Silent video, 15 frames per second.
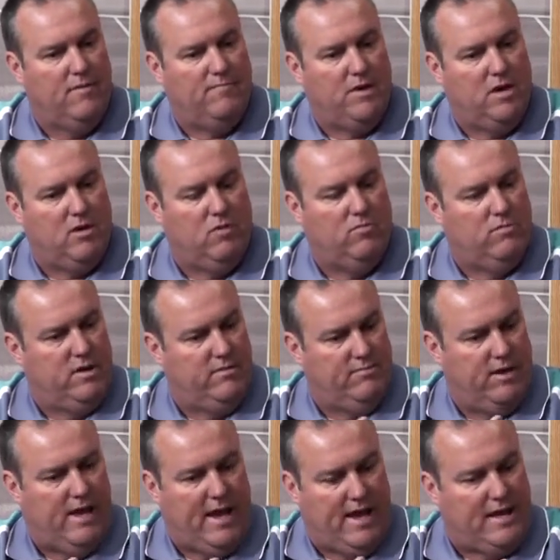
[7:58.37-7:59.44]
you know,
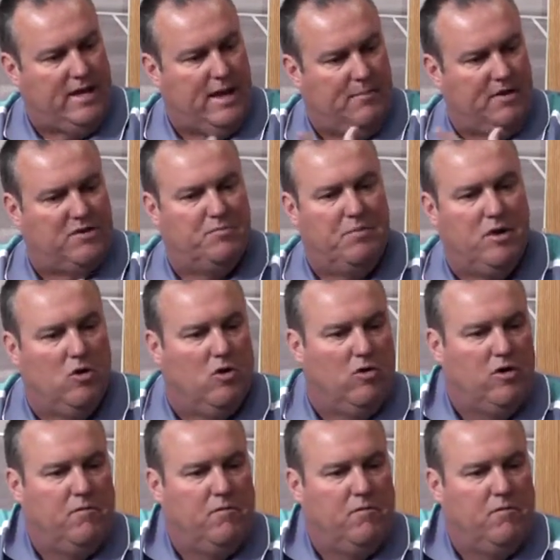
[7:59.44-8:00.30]
academics beyond